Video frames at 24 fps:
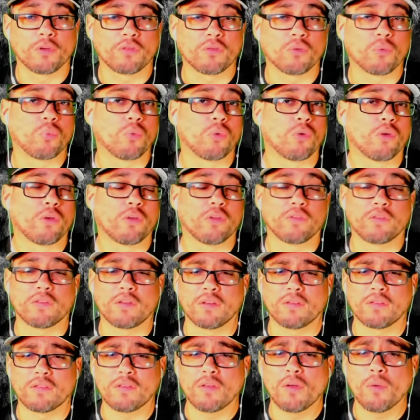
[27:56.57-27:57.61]
of wars and
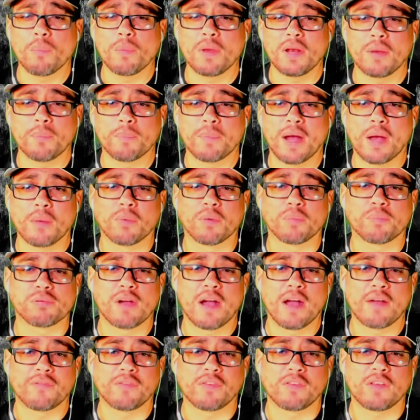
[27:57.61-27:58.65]
so many Bible
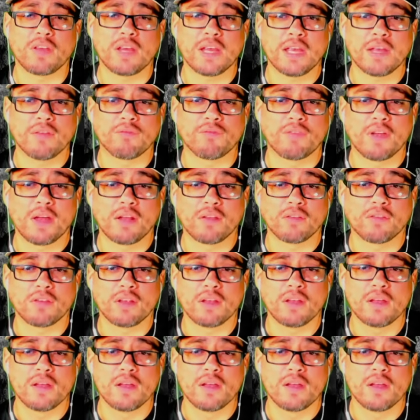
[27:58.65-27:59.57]
prophecy events